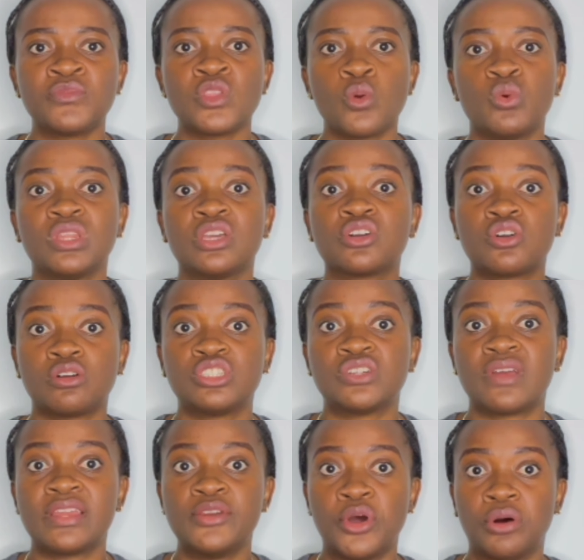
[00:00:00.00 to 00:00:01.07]
with the
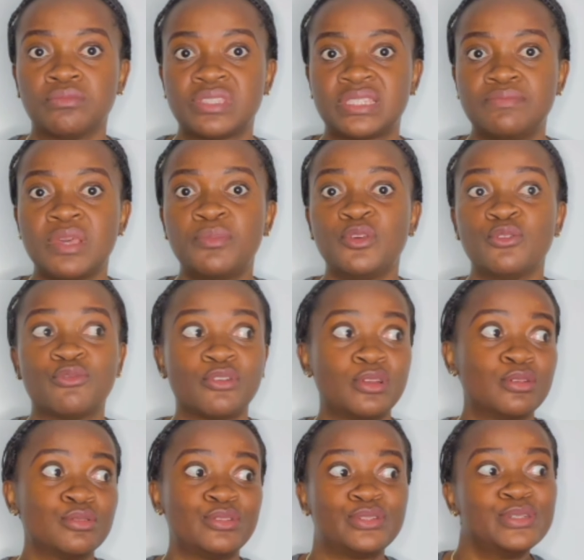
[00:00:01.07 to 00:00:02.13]
cultural norms, maybe you
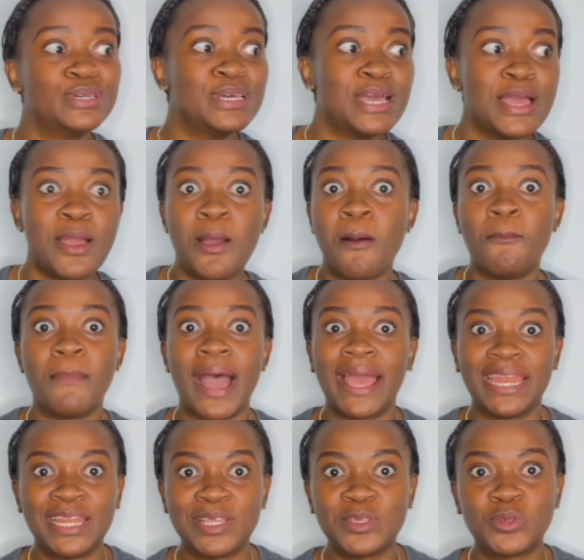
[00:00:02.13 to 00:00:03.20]
followed
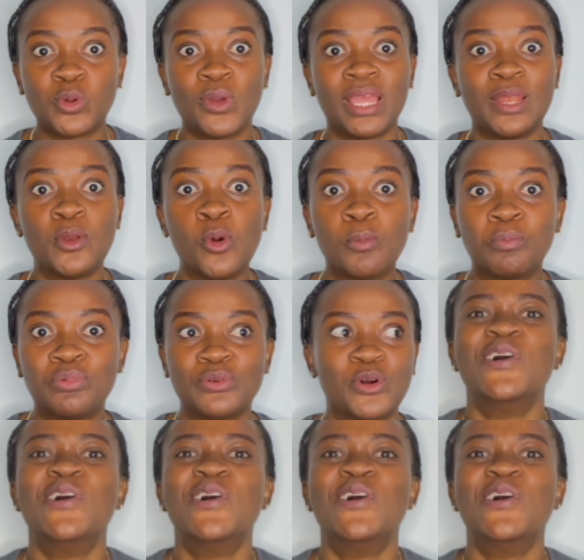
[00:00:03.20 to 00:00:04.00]
man to elope,